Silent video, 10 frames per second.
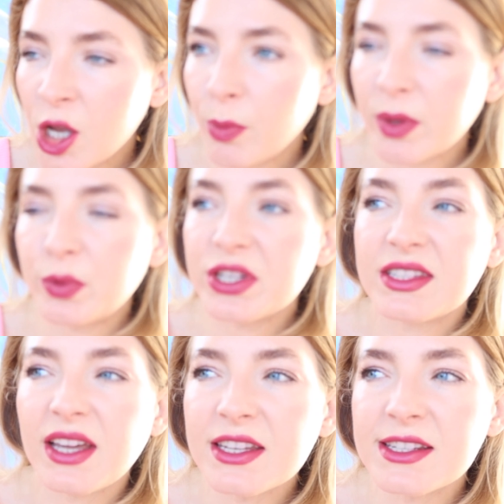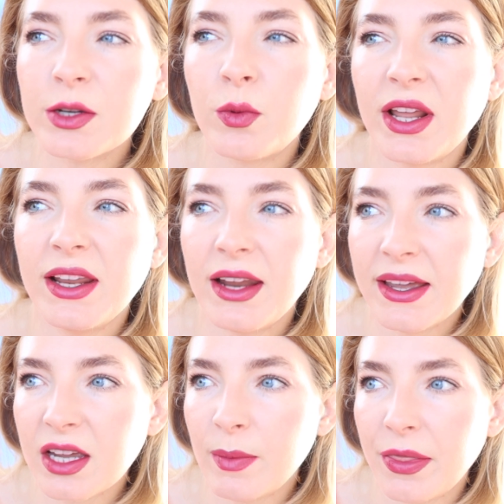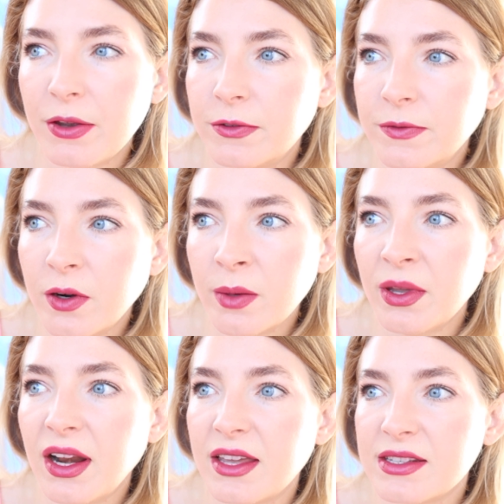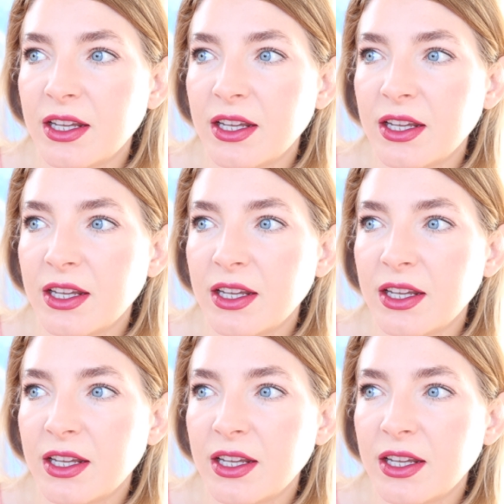but precisely what I like about their formulas,